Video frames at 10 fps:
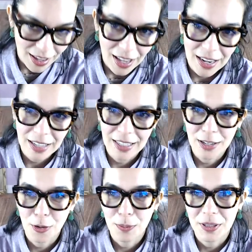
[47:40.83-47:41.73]
And I can't
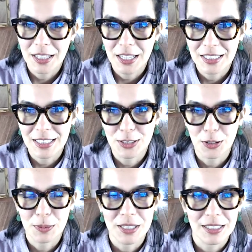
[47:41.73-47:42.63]
open the Etsy store
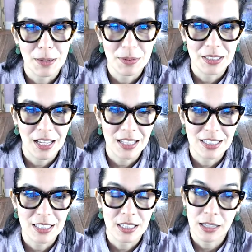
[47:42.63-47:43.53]
because
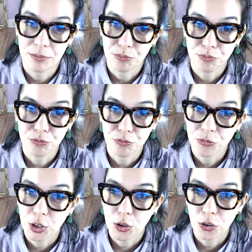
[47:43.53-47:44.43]
Etsy's like,
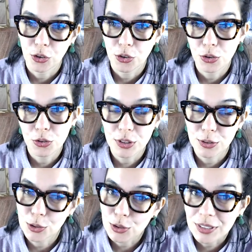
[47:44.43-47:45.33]
mm, girl, you,
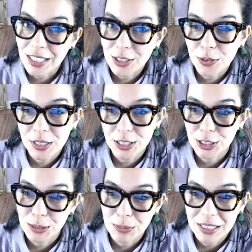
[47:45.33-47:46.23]
you said you were going to
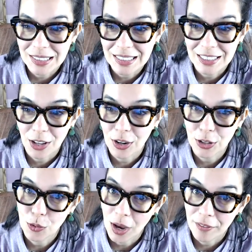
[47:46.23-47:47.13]
ship these things out and you
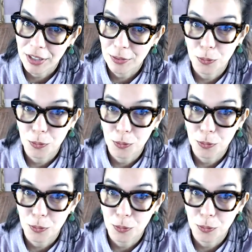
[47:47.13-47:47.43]
haven't.